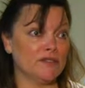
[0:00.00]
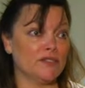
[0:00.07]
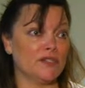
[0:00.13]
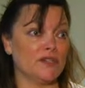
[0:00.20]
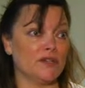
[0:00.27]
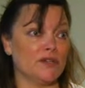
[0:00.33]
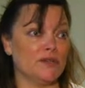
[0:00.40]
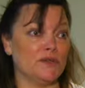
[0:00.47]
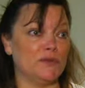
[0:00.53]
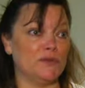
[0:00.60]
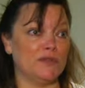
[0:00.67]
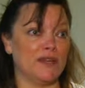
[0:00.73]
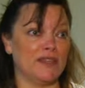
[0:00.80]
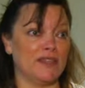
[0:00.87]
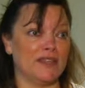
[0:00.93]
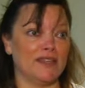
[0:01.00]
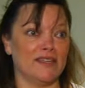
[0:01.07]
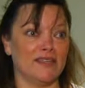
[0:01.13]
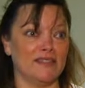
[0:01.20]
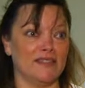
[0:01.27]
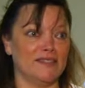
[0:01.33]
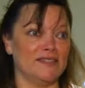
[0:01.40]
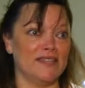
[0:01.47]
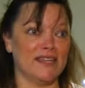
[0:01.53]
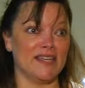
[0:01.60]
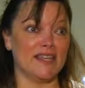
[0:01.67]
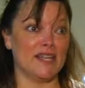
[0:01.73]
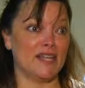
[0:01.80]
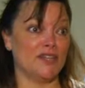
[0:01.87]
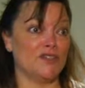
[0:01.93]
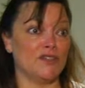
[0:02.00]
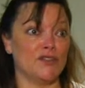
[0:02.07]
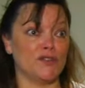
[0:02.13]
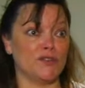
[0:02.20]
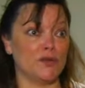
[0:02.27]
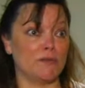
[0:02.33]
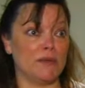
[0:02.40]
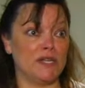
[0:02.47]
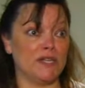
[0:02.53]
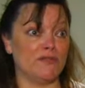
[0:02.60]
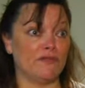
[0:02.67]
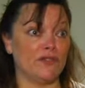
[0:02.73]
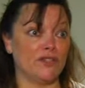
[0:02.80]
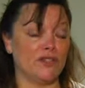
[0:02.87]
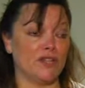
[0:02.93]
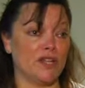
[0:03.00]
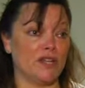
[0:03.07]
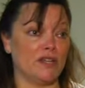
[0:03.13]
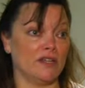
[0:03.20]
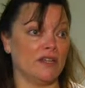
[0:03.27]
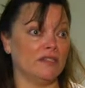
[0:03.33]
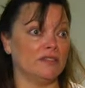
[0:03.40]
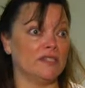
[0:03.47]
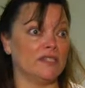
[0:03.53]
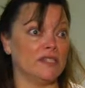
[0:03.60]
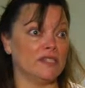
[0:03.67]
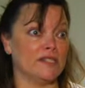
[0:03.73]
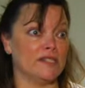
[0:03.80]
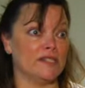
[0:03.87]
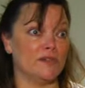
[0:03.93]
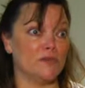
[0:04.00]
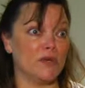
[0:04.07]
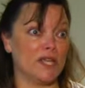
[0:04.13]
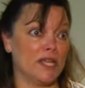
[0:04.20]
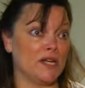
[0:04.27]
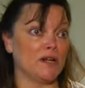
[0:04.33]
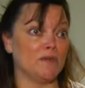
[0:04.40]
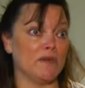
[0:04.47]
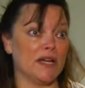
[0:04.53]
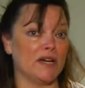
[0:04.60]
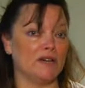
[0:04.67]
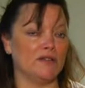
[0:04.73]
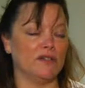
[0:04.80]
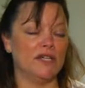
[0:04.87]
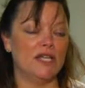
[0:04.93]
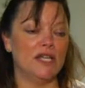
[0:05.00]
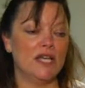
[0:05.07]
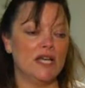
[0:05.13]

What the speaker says: So I think in this day and age, there's so many different genetic illnesses that we hear about.